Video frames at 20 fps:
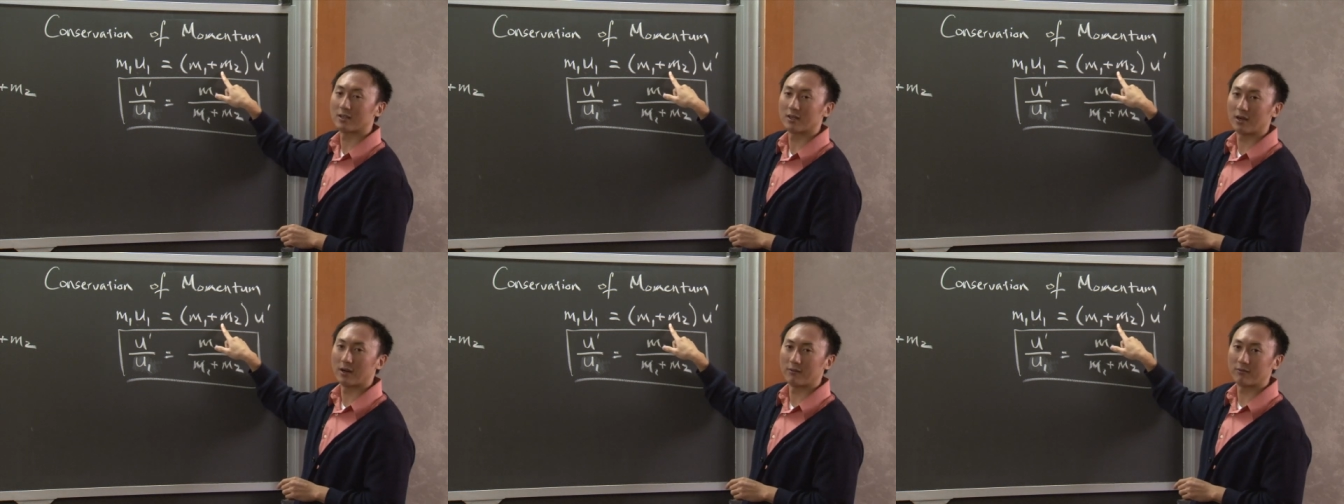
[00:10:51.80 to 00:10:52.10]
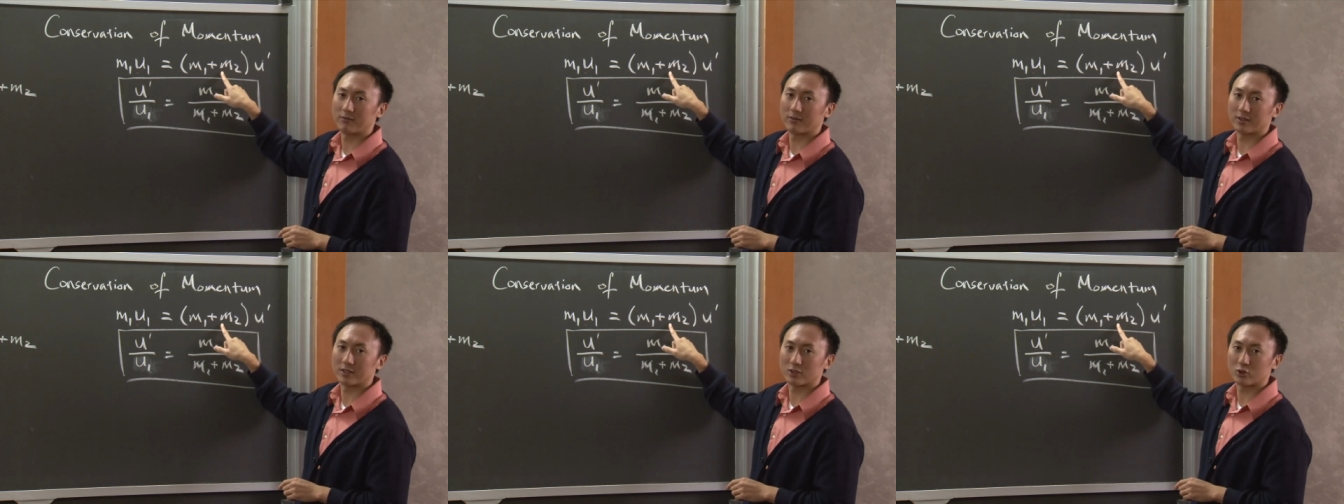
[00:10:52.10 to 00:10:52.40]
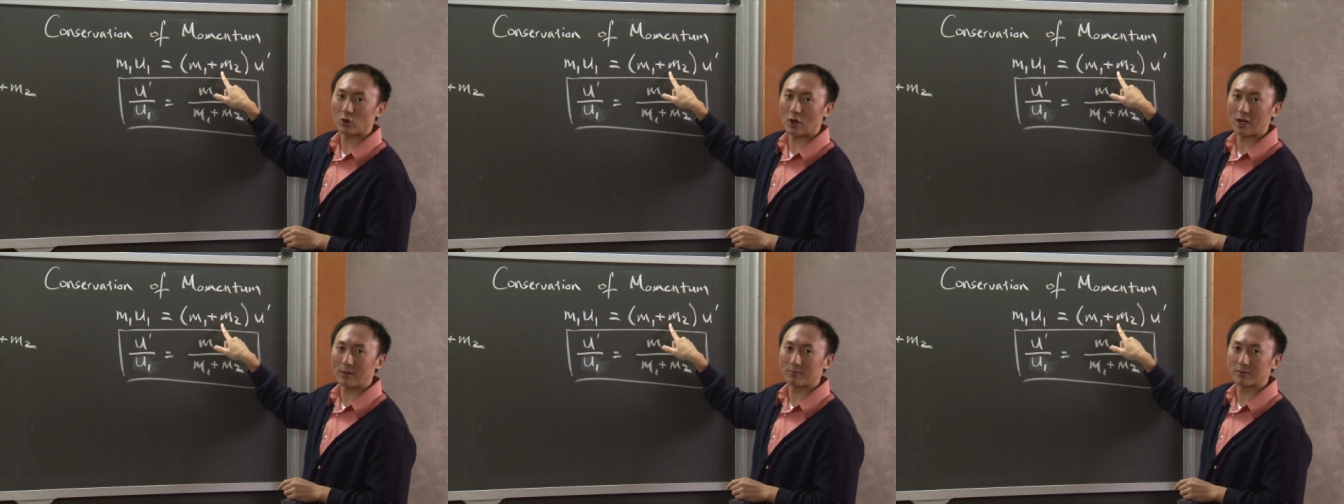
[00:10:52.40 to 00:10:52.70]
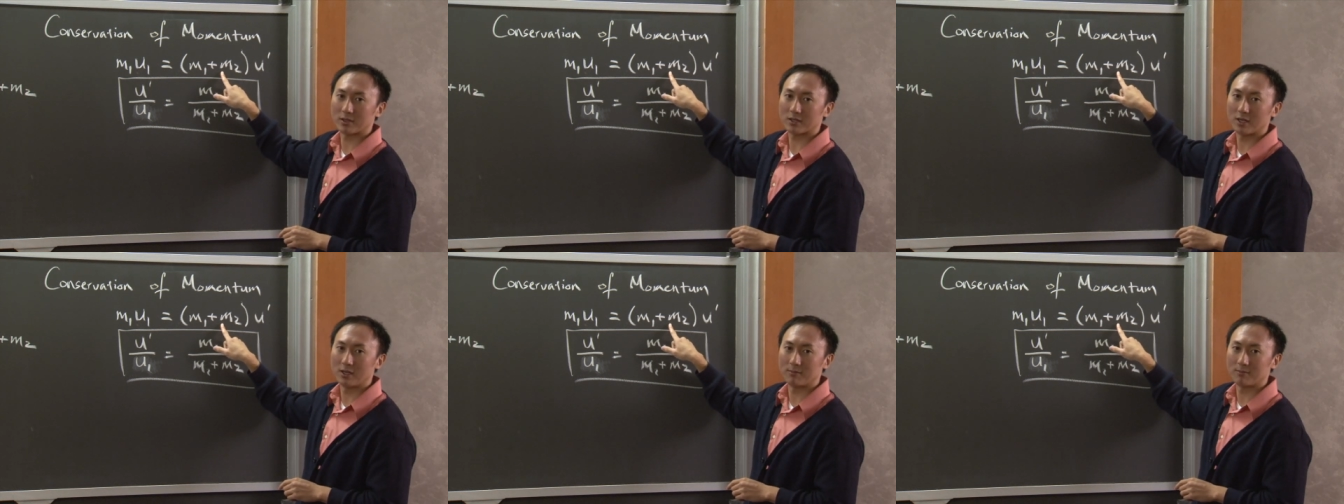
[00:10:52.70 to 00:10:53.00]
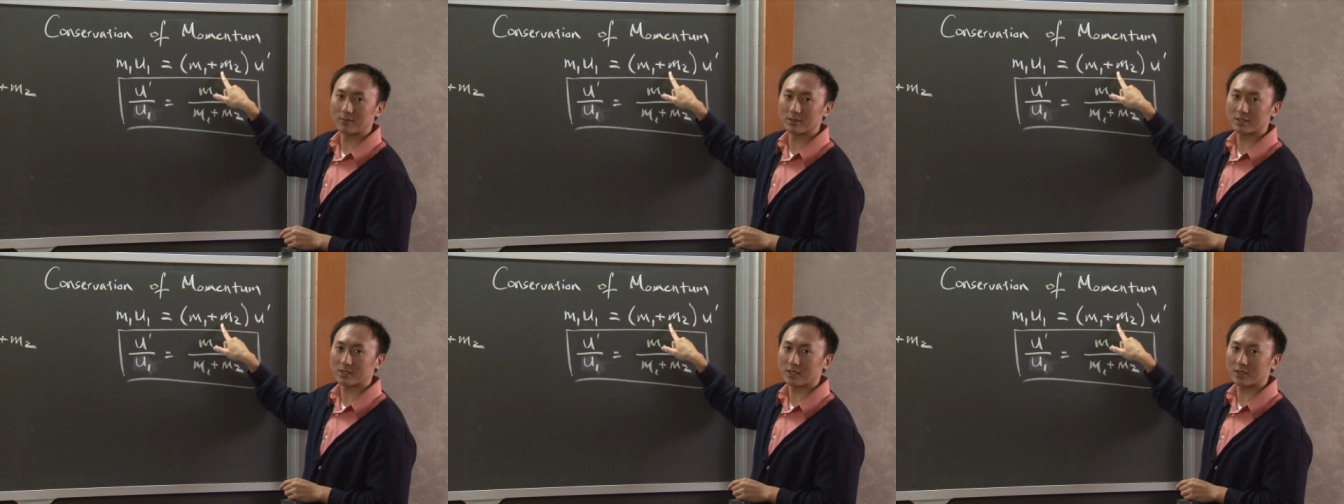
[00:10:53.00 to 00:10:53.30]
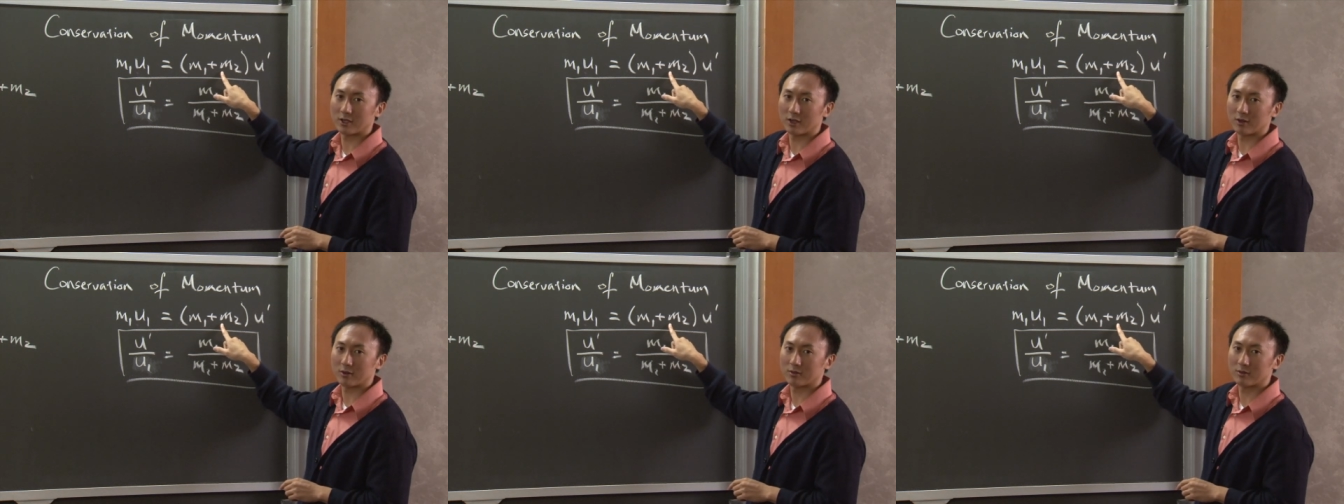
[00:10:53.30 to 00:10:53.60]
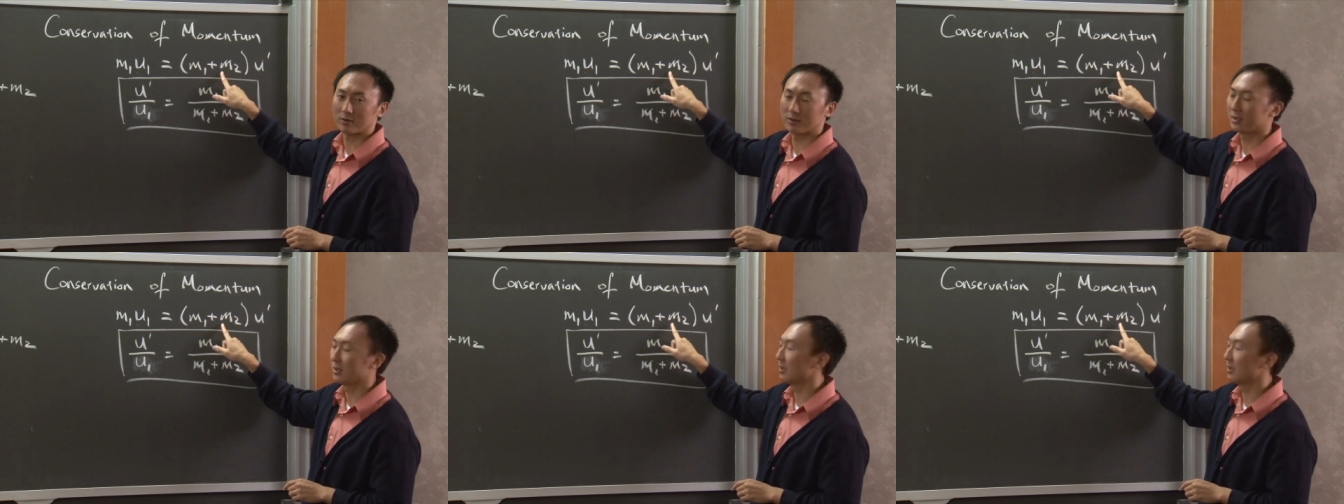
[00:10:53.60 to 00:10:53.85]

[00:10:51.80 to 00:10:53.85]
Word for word: of the drop cum mosquito